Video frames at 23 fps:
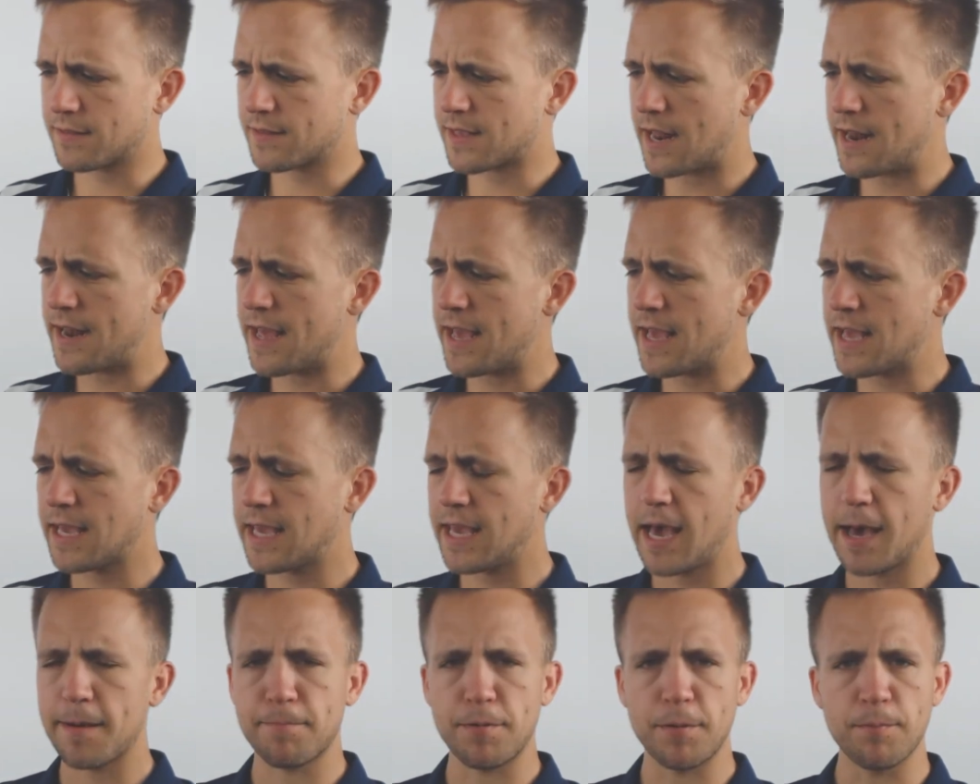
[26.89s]
It's got an end
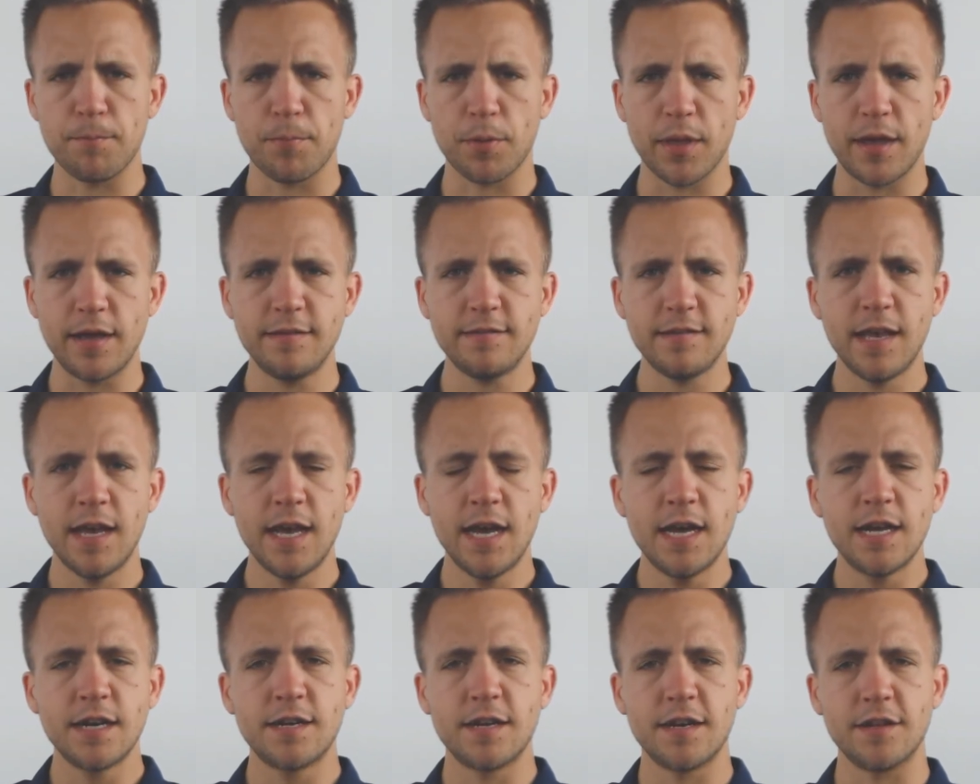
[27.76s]
cap in place
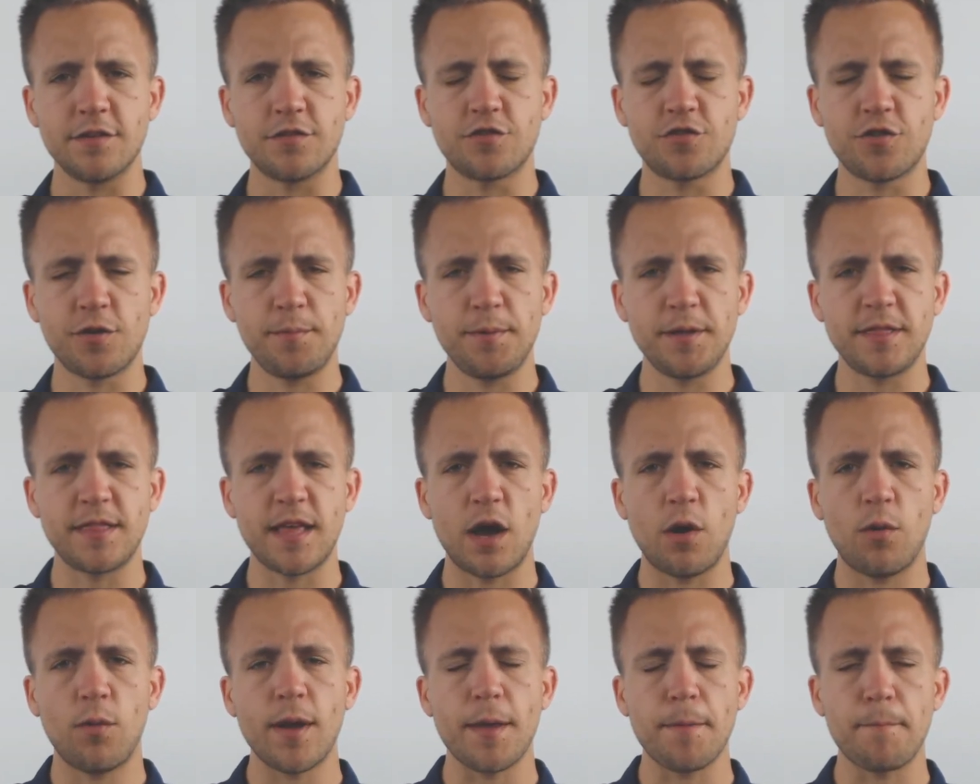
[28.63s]
to distribute
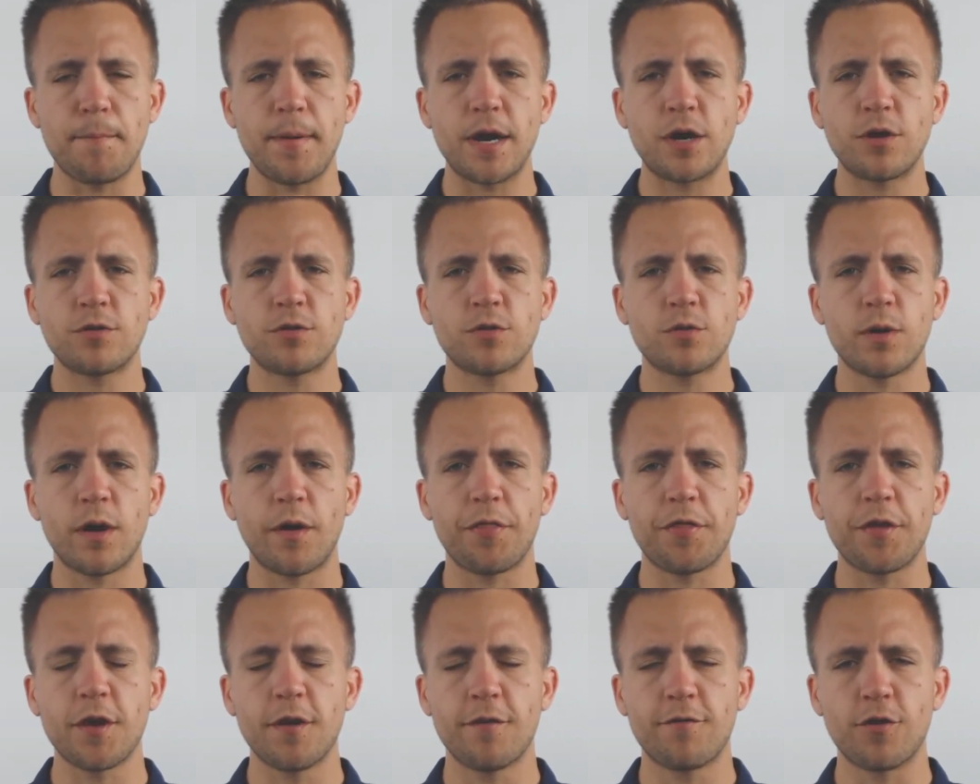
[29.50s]
that weight better
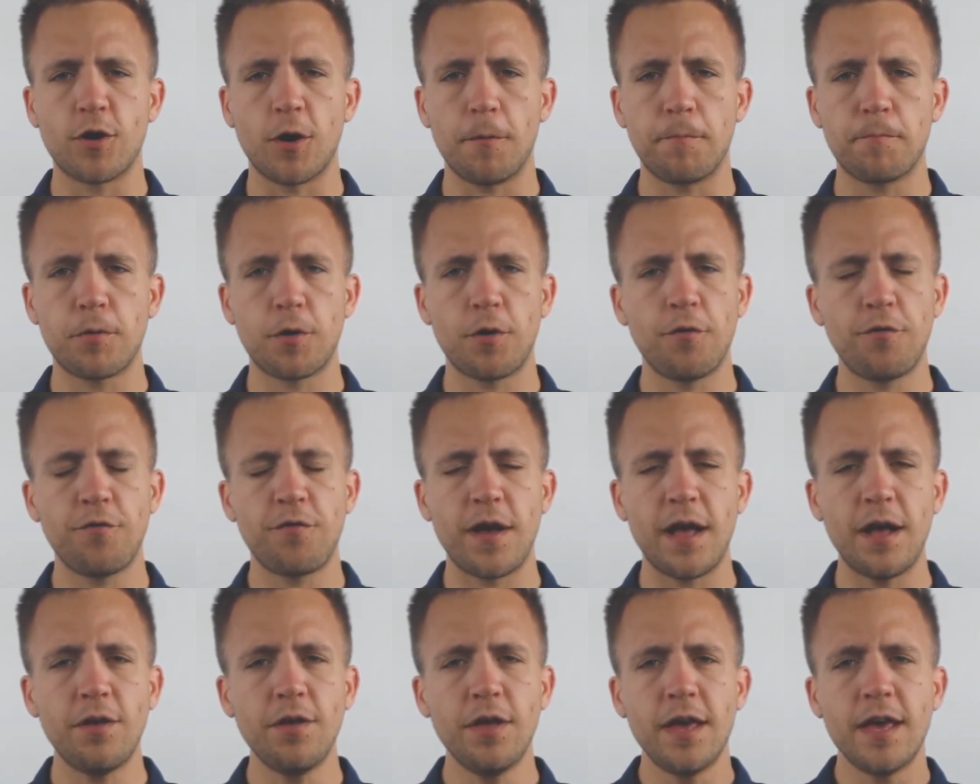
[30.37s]
throughout the overall
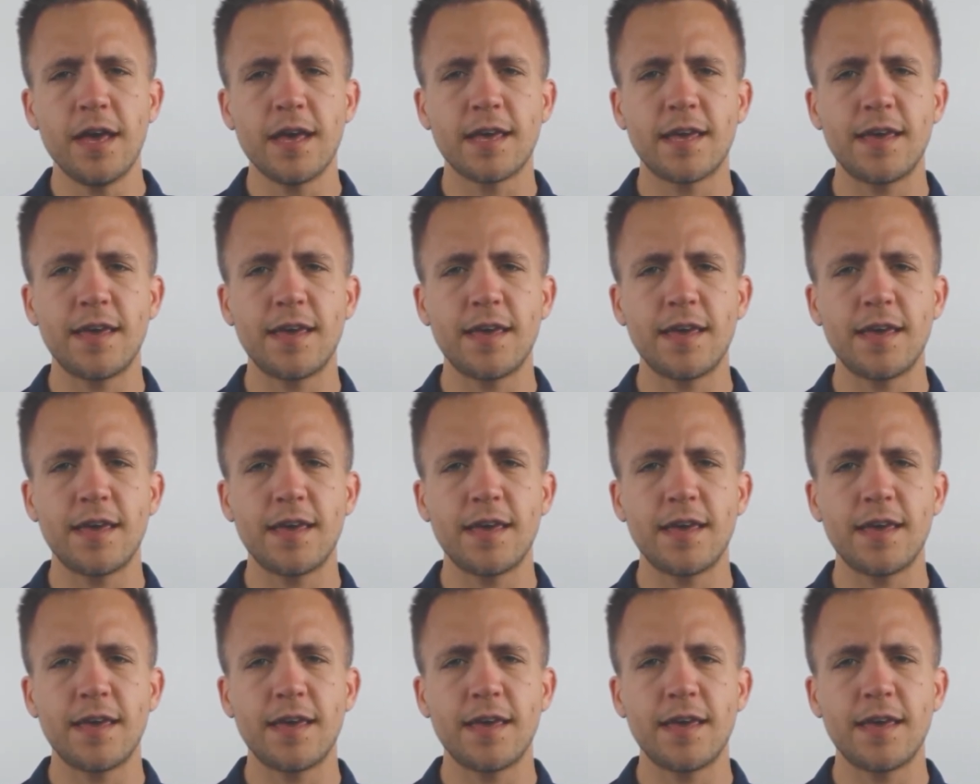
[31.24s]
profile,